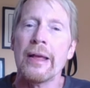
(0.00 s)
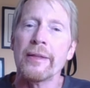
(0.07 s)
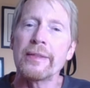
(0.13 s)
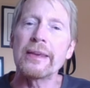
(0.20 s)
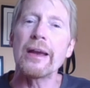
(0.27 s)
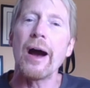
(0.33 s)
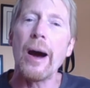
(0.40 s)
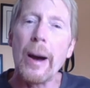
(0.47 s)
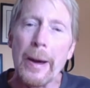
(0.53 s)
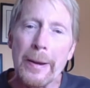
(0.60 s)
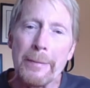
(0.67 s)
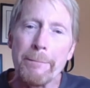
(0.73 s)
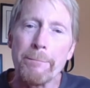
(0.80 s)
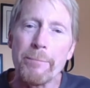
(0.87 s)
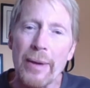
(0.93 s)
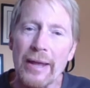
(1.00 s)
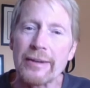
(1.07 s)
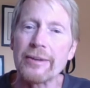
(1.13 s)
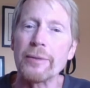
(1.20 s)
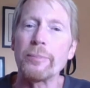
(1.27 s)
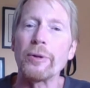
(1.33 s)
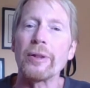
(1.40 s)
the
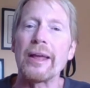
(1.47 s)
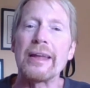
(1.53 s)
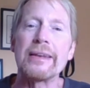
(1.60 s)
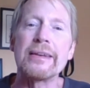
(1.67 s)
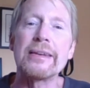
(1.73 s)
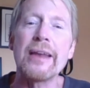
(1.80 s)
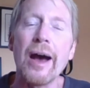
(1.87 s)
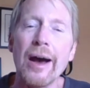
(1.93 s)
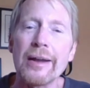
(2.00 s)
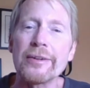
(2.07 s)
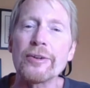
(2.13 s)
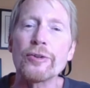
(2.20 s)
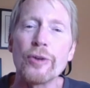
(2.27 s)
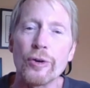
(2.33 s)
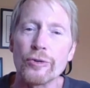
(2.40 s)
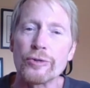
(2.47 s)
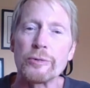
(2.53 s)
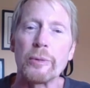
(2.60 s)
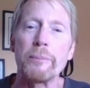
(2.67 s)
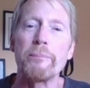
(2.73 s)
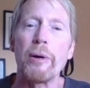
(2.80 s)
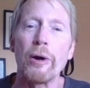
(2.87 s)
unbendable and
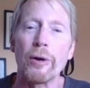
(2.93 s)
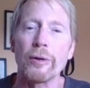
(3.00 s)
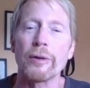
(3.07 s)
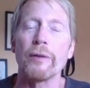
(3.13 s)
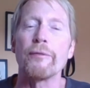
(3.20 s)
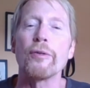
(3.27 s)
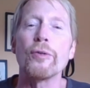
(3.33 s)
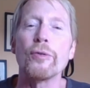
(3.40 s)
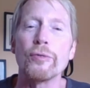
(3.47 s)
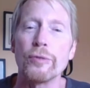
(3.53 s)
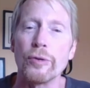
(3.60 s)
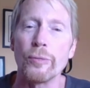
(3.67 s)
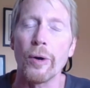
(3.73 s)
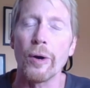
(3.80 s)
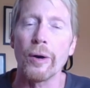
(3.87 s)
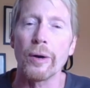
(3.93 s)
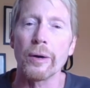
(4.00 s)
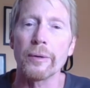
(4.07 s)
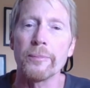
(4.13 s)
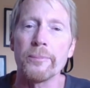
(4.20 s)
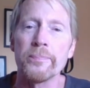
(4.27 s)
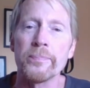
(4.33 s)
non-negotiable part of who you are.